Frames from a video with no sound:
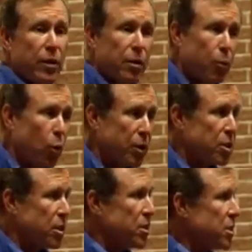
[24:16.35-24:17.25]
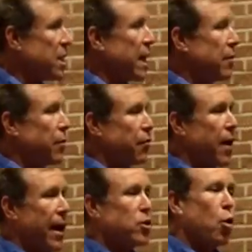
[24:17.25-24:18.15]
the poisonous and sedative
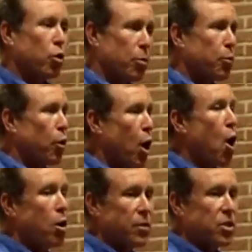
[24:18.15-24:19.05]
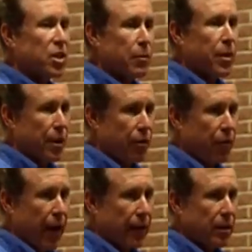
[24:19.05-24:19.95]
effects or to prolong the stimulant
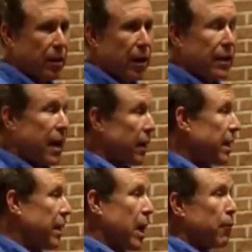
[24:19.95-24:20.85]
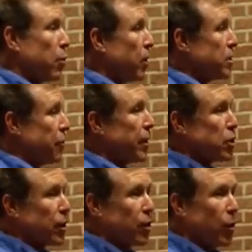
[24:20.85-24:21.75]
effect. Now again, everyone's
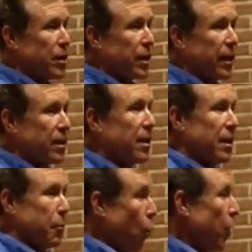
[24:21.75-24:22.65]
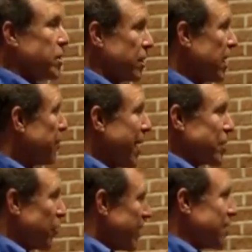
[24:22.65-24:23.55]
eventually going to get poisoned,
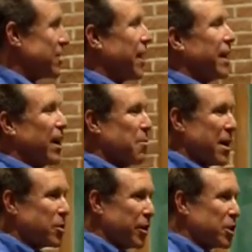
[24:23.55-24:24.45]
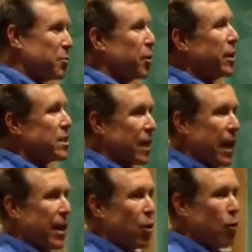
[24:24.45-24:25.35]
everybody's going to get sick, everybody's going to experience the
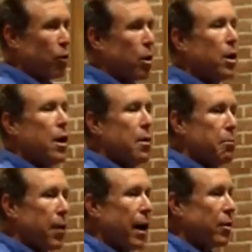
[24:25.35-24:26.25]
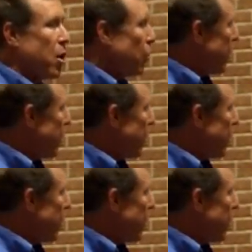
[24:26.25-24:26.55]
hangover, but we